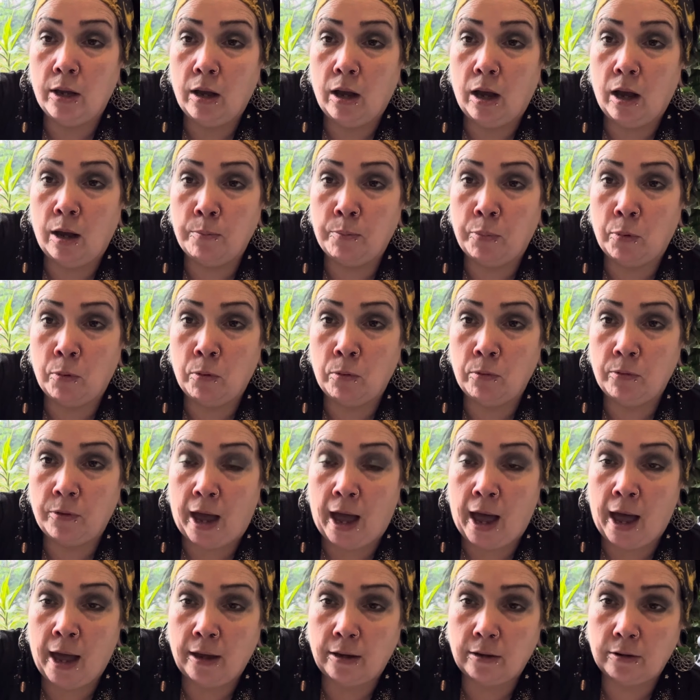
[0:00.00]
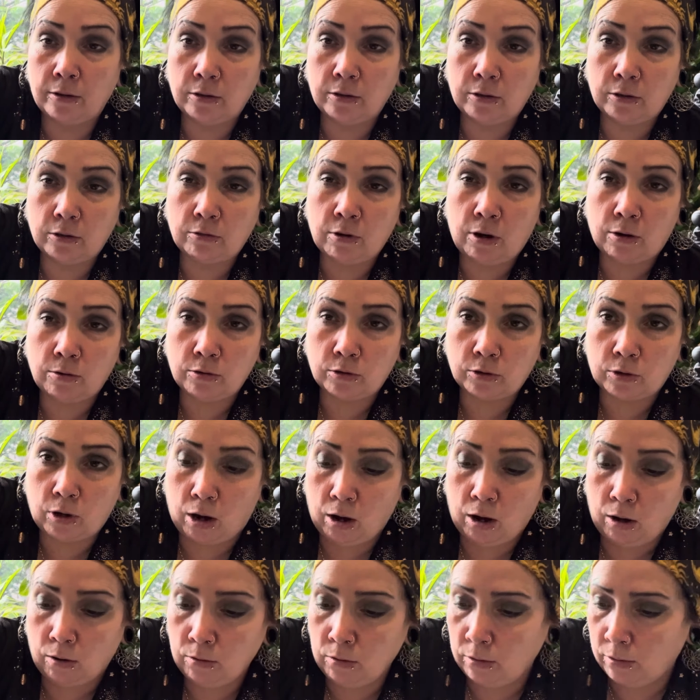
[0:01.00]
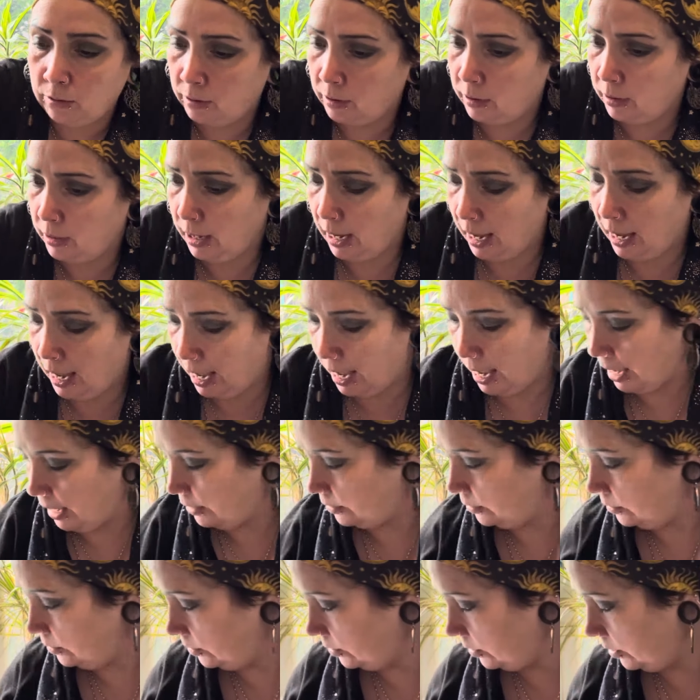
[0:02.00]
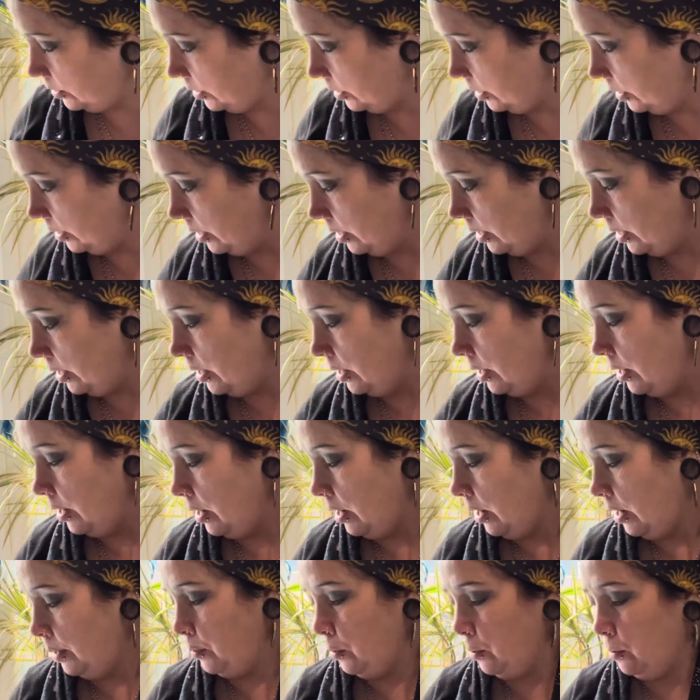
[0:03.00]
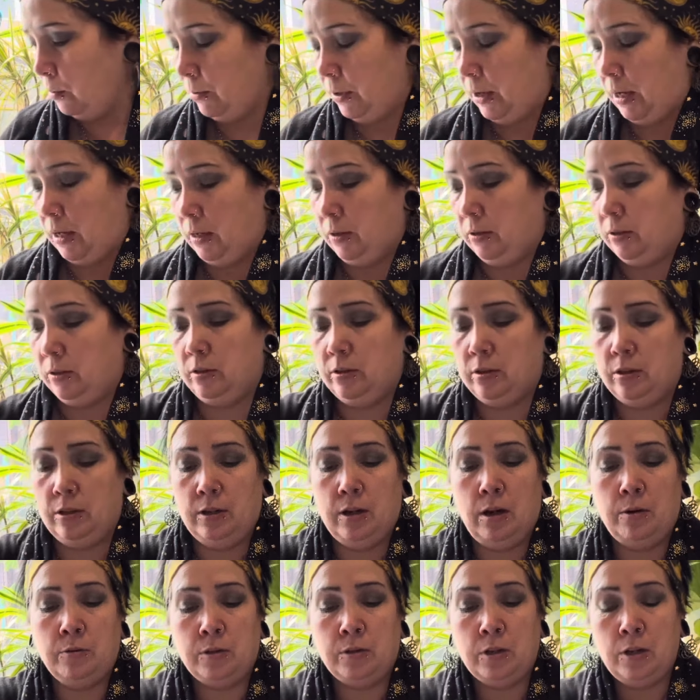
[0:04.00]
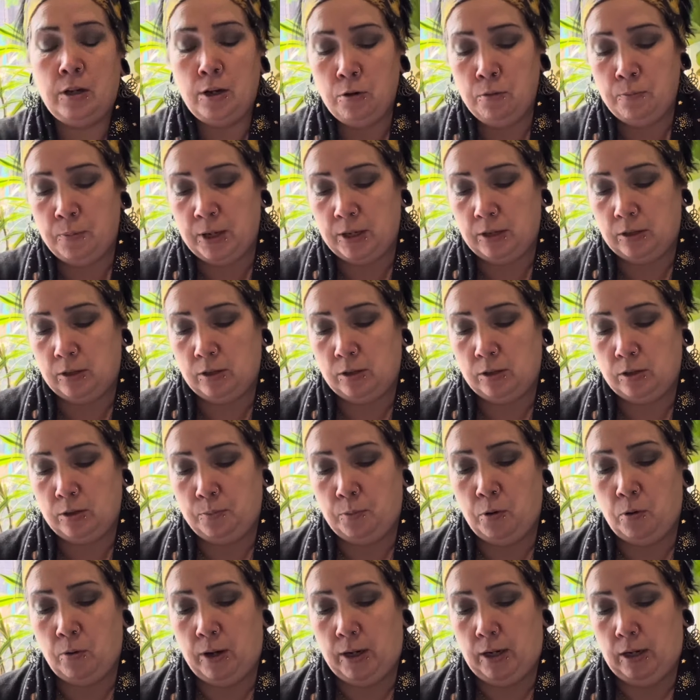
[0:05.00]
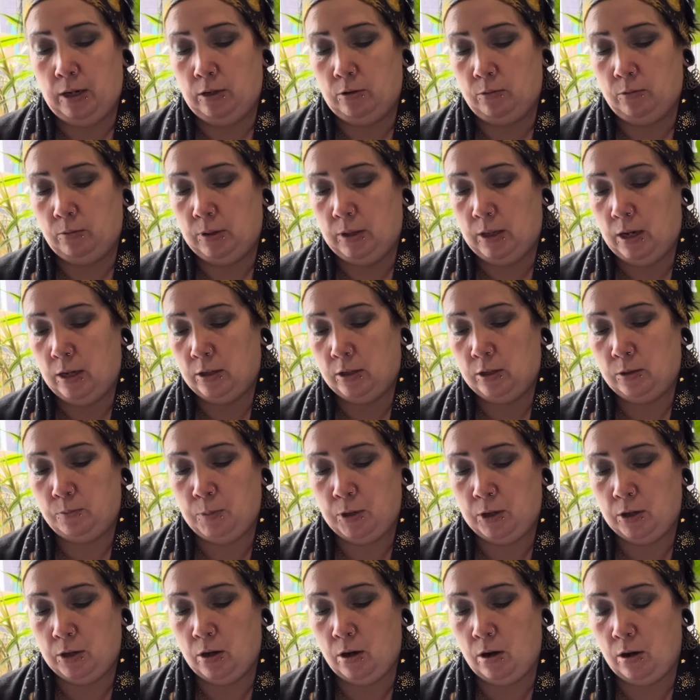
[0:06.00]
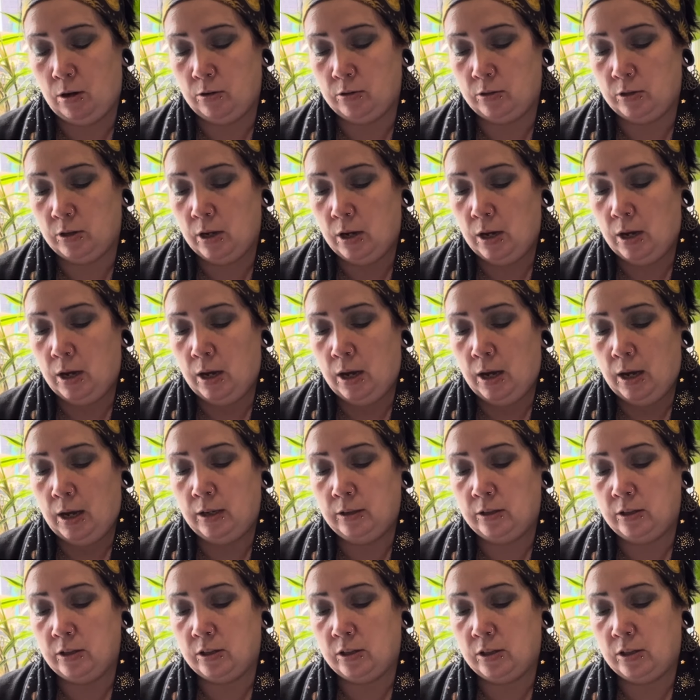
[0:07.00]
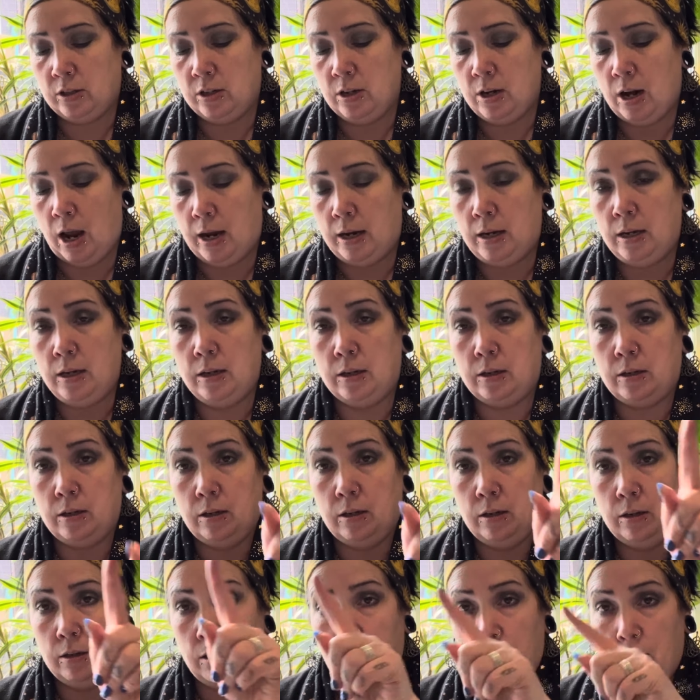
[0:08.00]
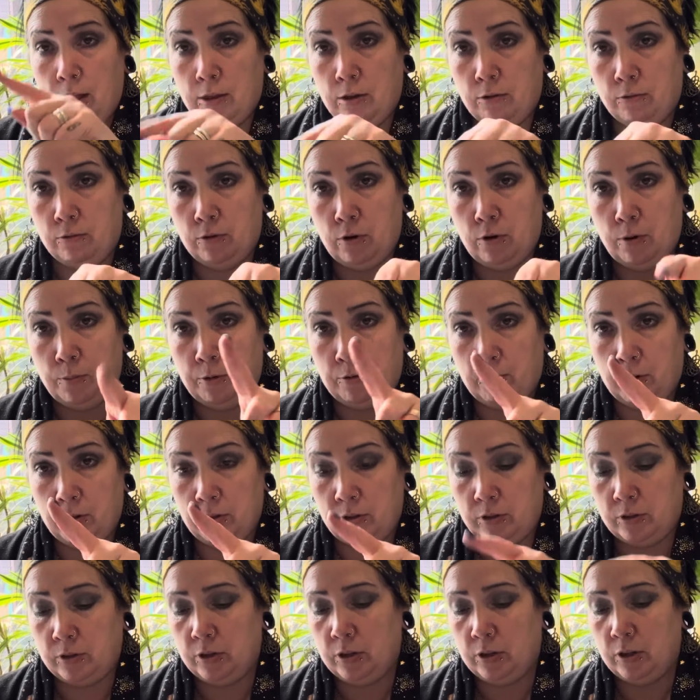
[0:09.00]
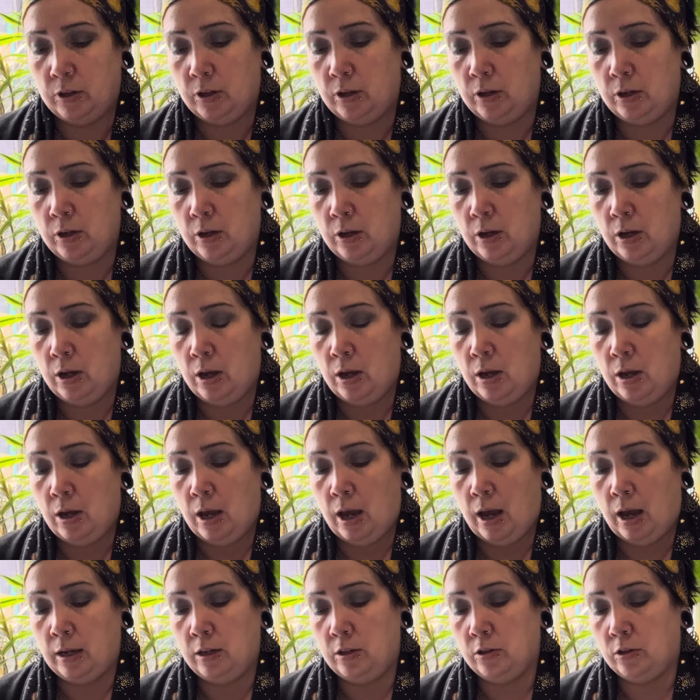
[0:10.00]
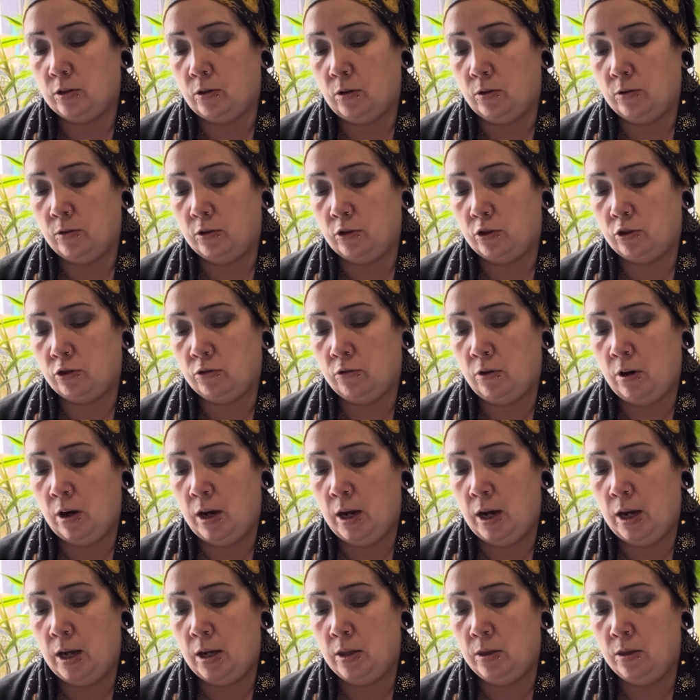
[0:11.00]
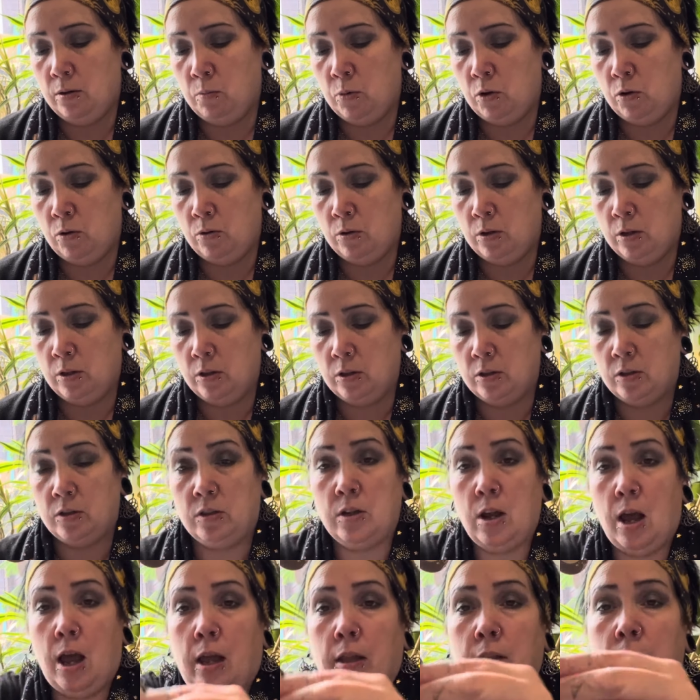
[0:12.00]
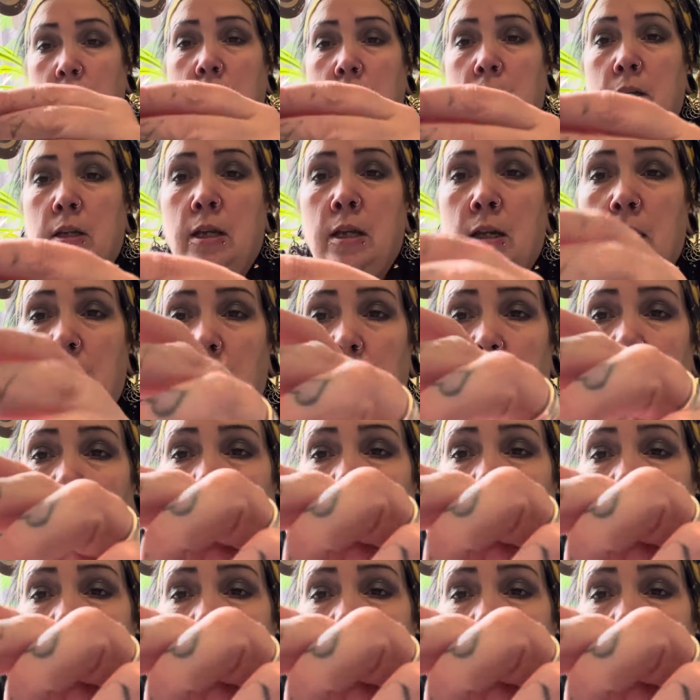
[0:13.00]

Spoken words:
I bought that crow's gold, and I bought this. Now, I was a little bit disappointed with this because it's a snake like the Robberus. And it's got the tree and the moon and the sun in it,